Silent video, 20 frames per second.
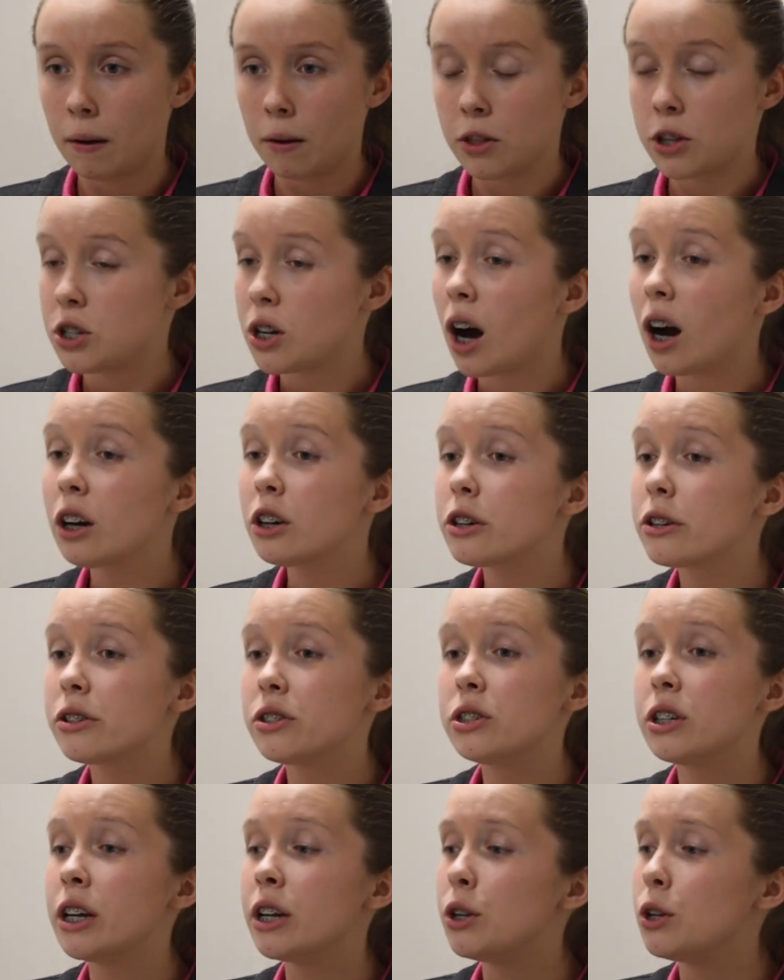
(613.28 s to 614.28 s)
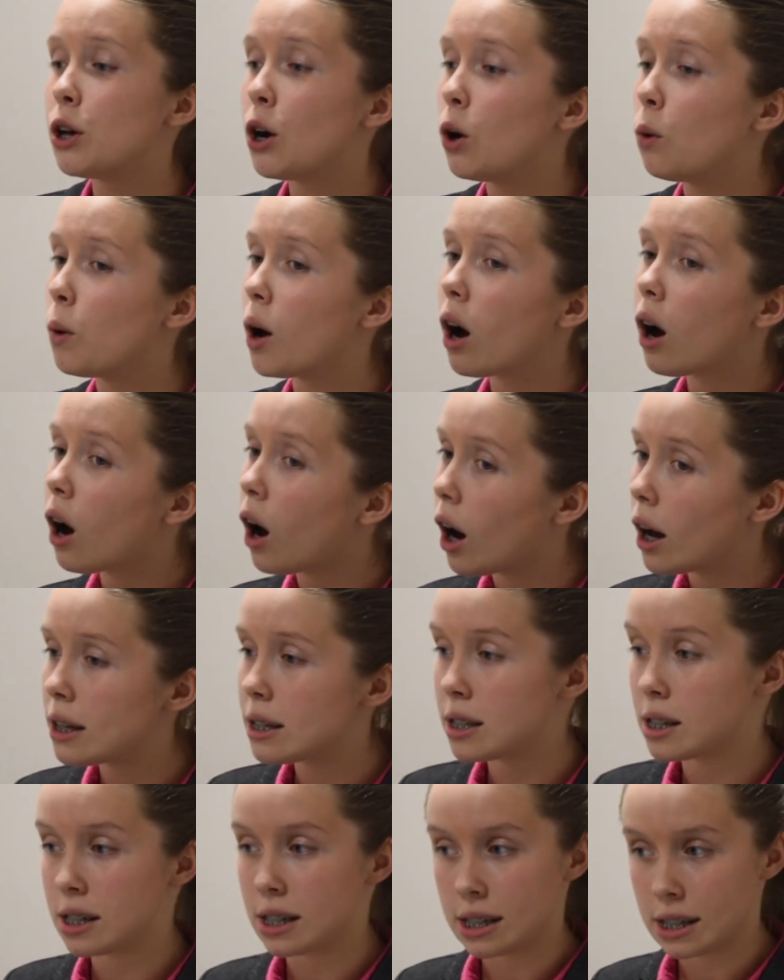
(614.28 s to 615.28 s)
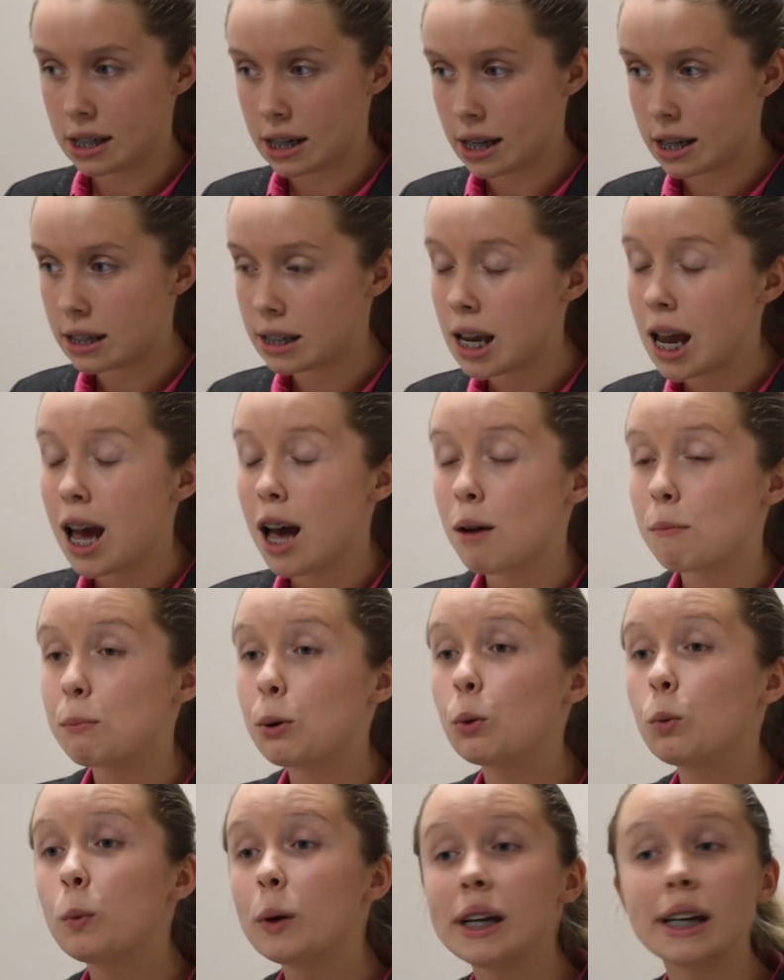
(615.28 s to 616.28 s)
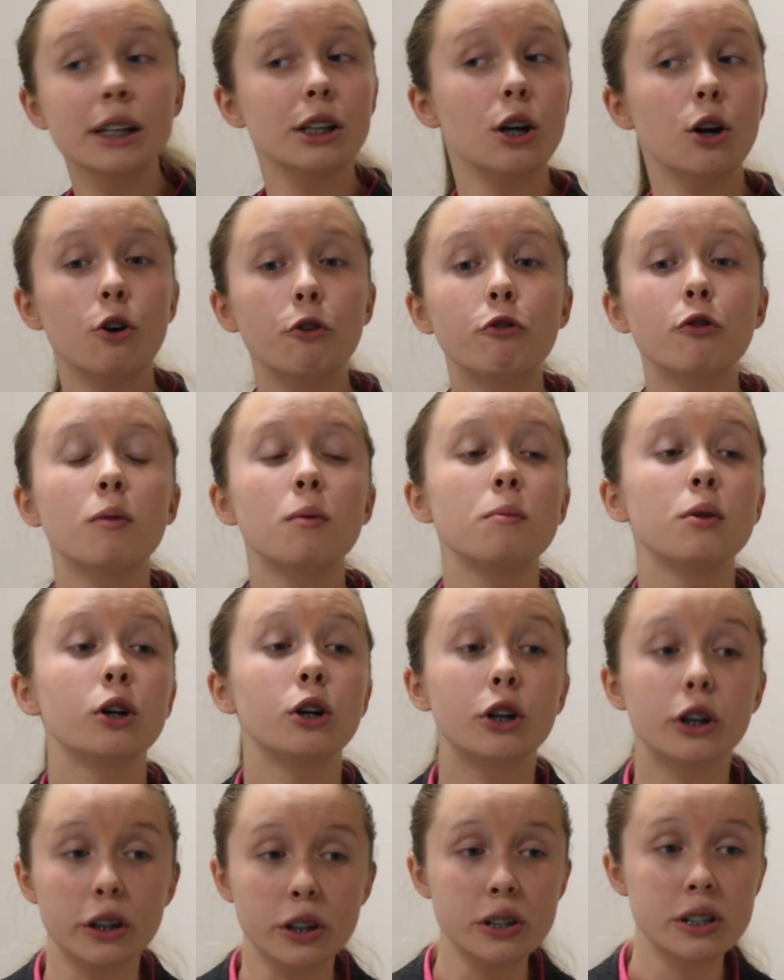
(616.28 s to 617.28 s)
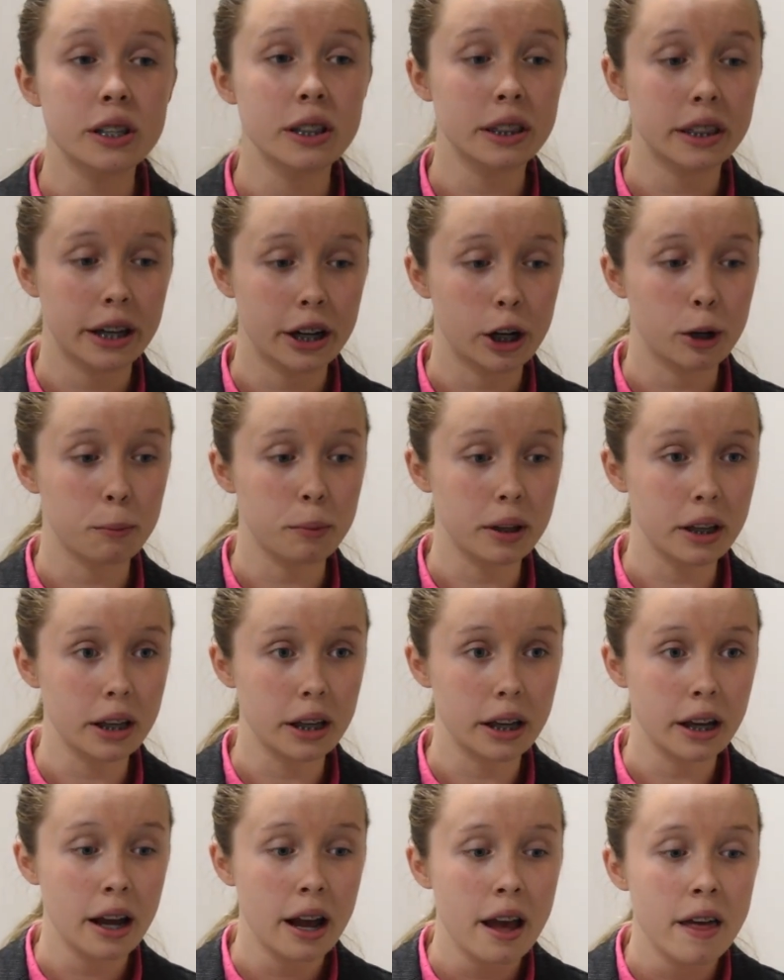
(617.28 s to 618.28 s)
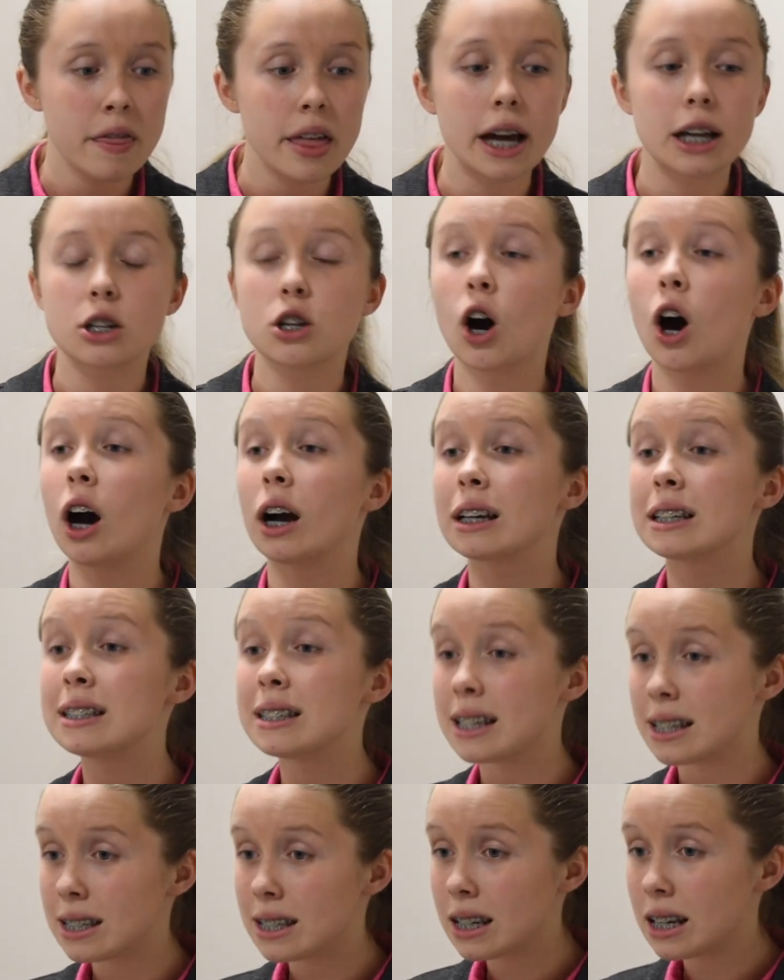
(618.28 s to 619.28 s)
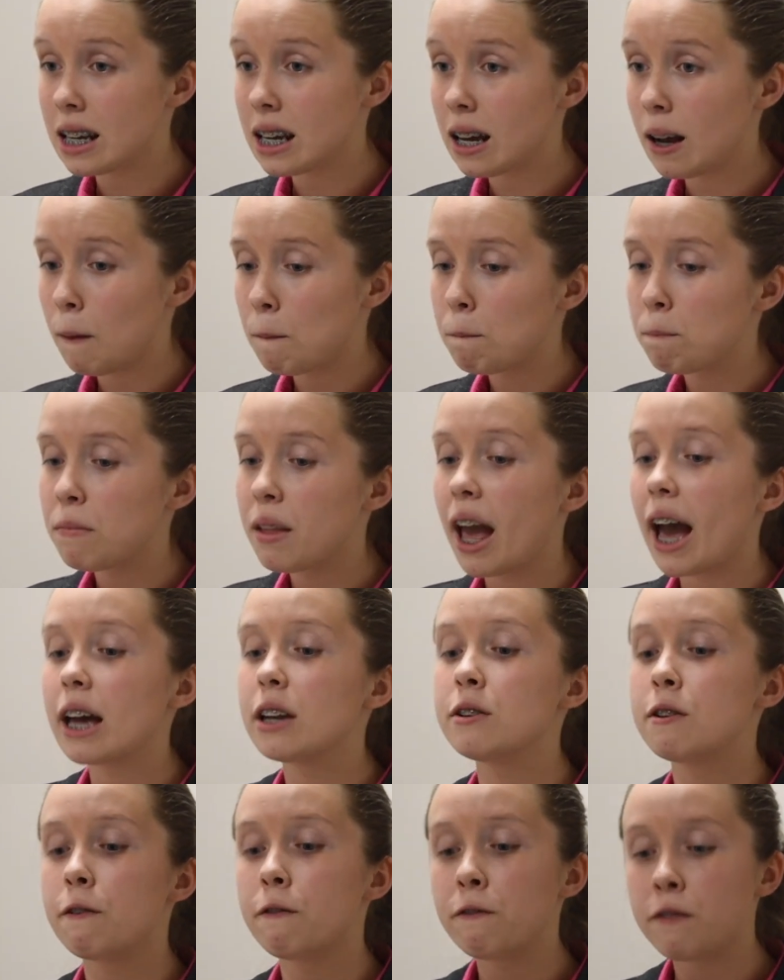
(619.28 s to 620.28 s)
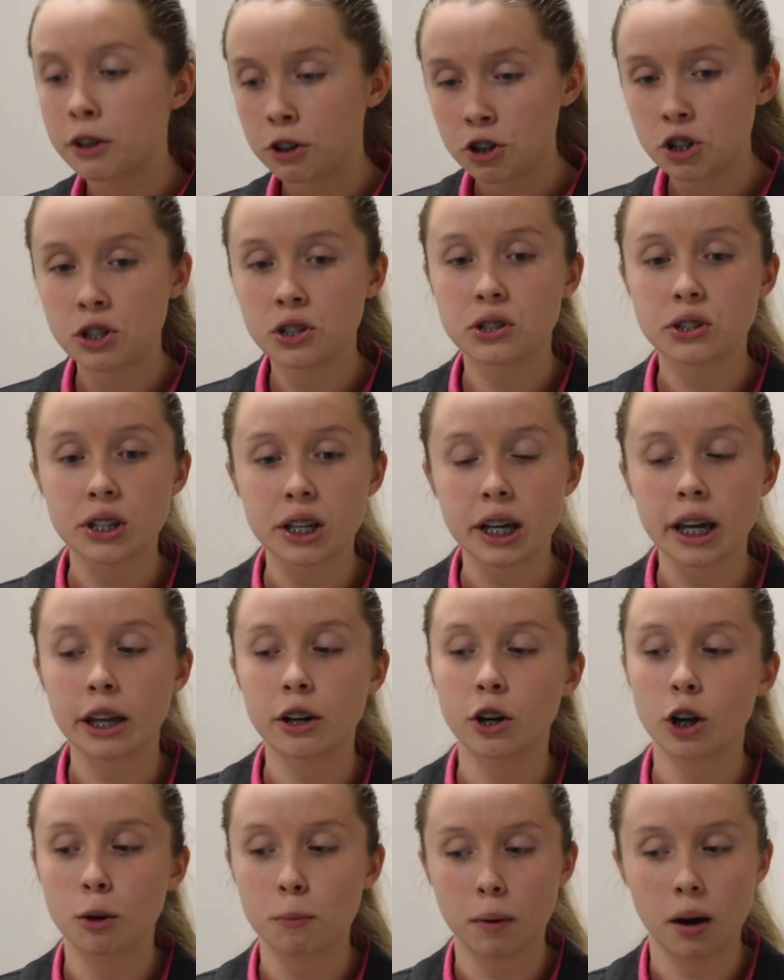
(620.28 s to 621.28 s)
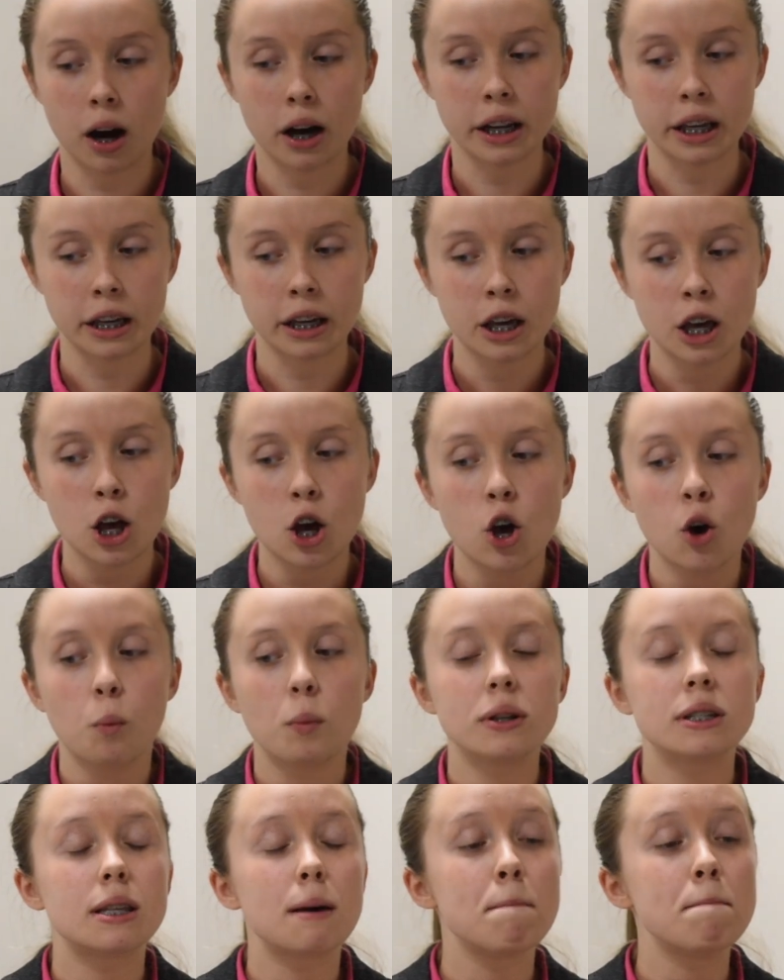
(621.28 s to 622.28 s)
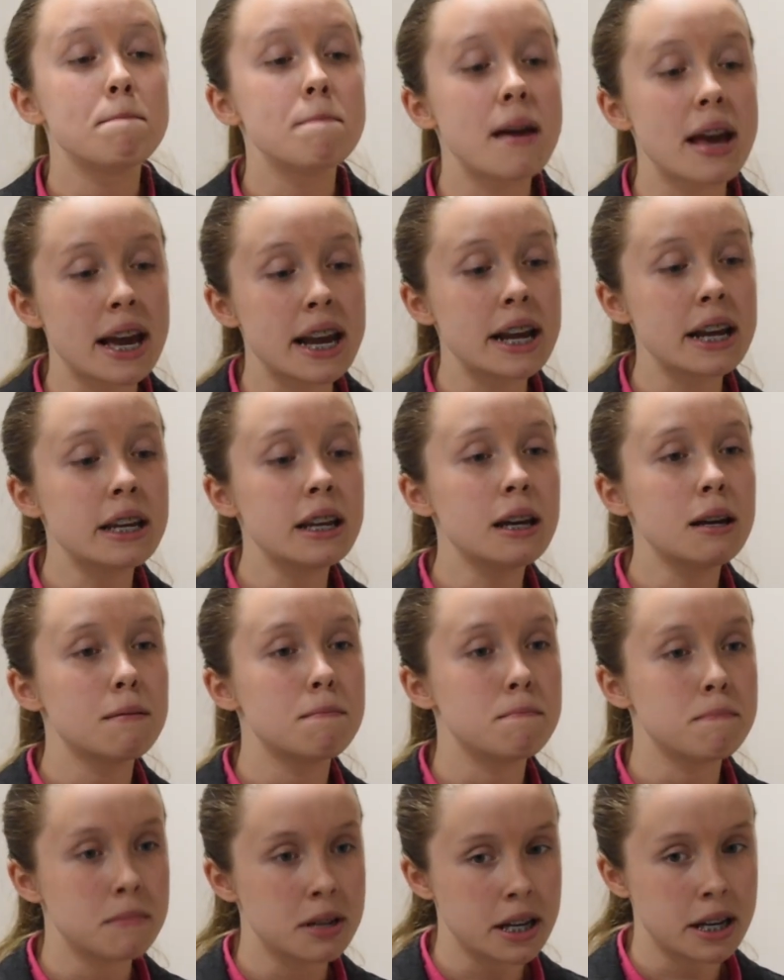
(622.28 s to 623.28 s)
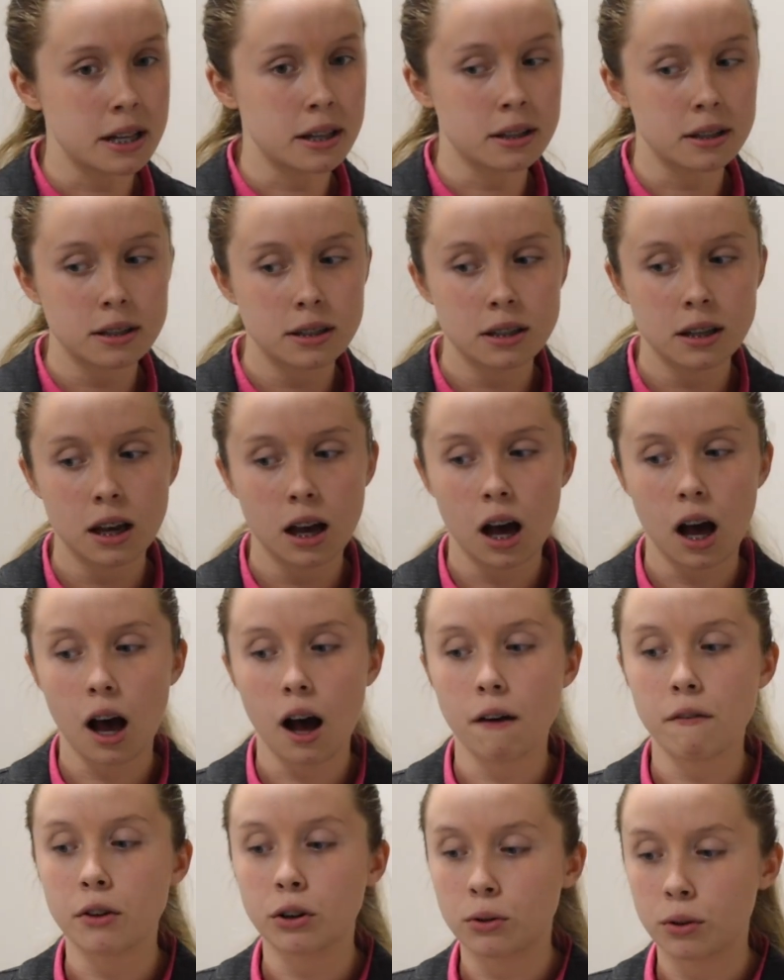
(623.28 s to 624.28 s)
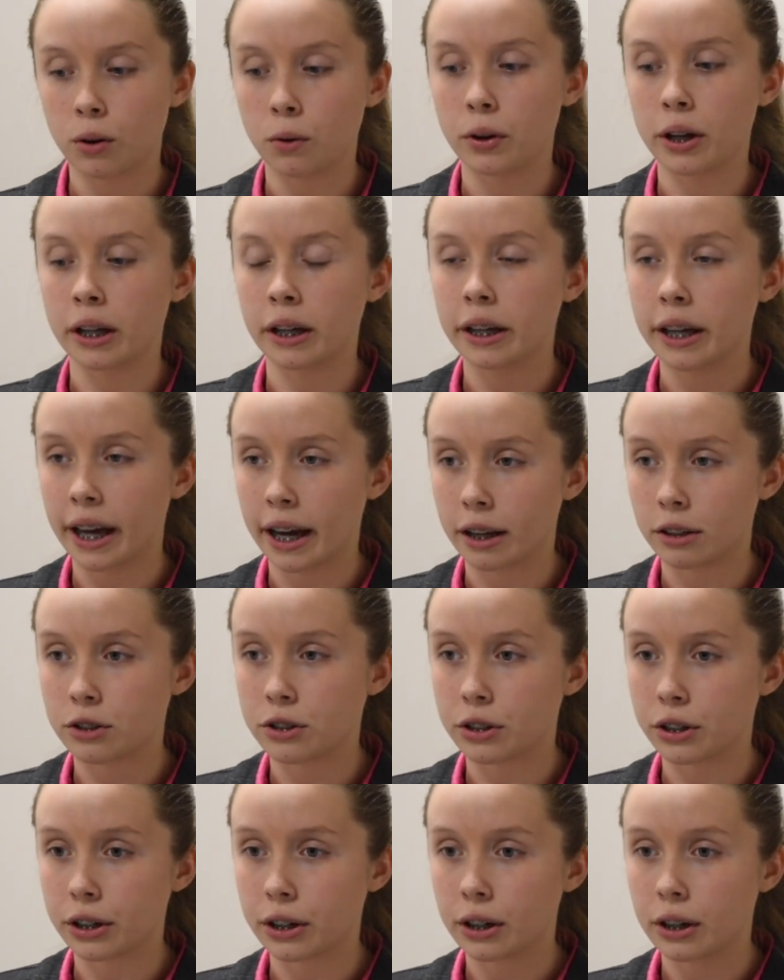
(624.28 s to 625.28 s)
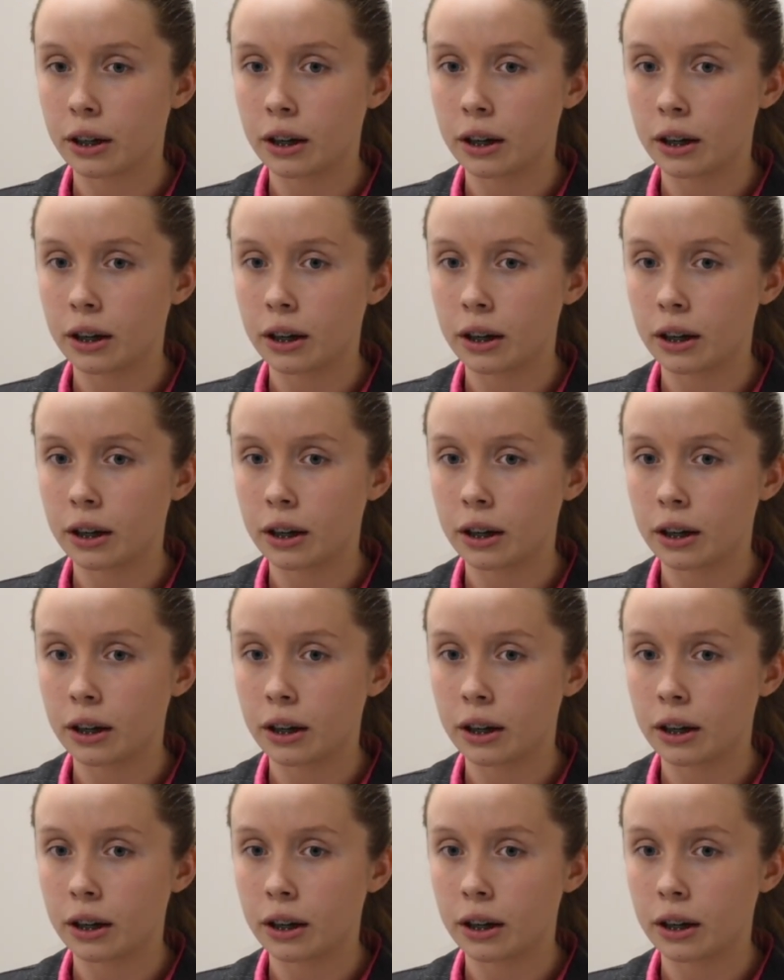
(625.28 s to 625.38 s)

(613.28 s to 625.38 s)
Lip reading: The doctors didn't know what caused the disease, but we know from the Gerson therapy that toxicity and deficiency in her body was the main means of a growing cancer.